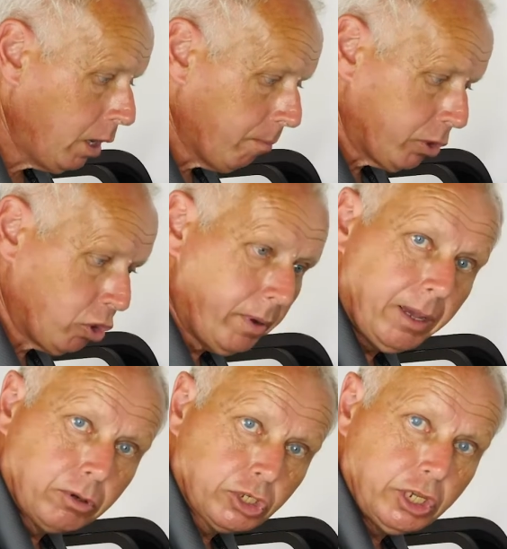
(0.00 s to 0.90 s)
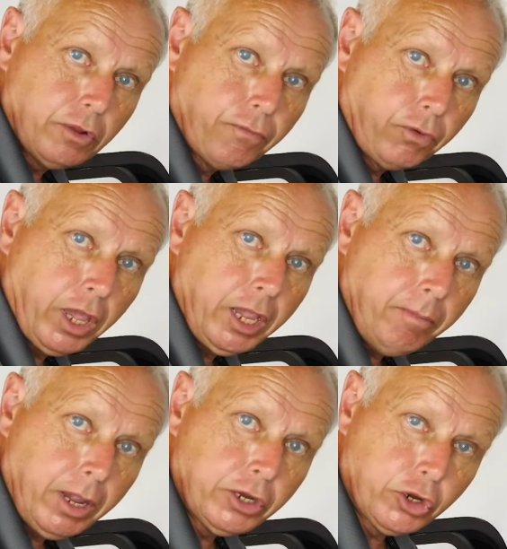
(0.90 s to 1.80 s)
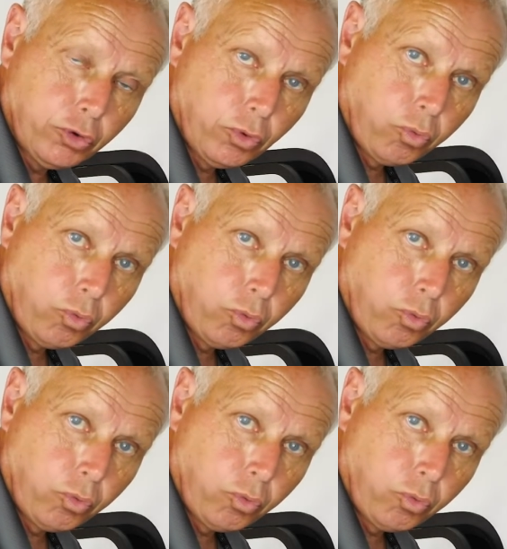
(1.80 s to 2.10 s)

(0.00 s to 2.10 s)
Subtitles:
But you'll be able to see the flame and hear the